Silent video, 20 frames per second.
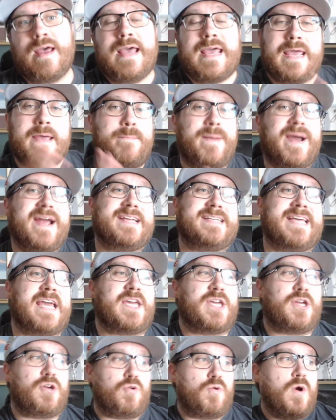It might
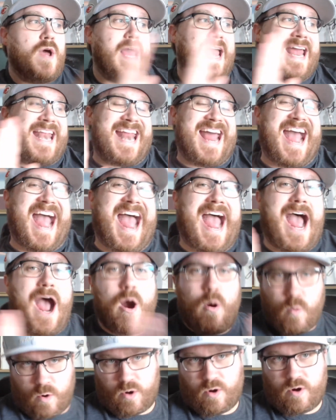take you an
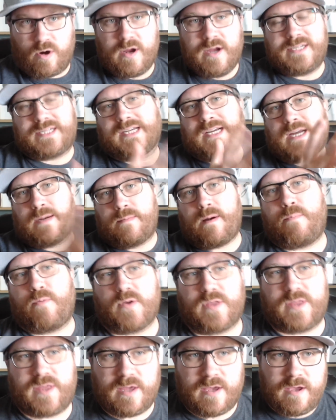hour to come up
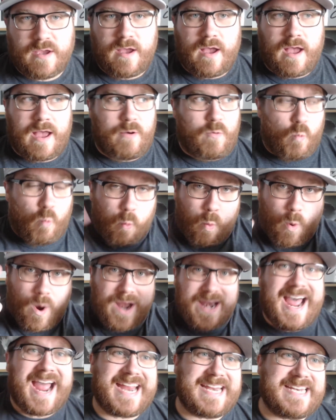with
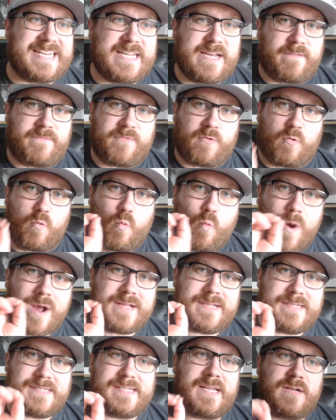one idea for
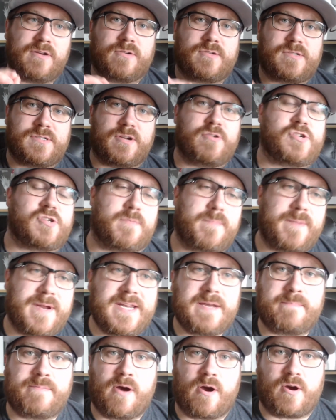one single social
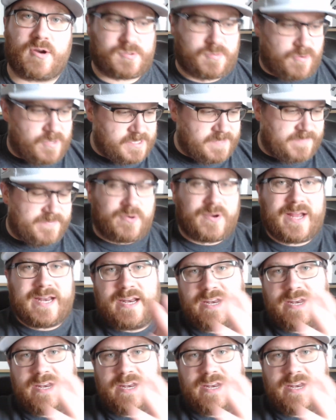media post, whereas if you get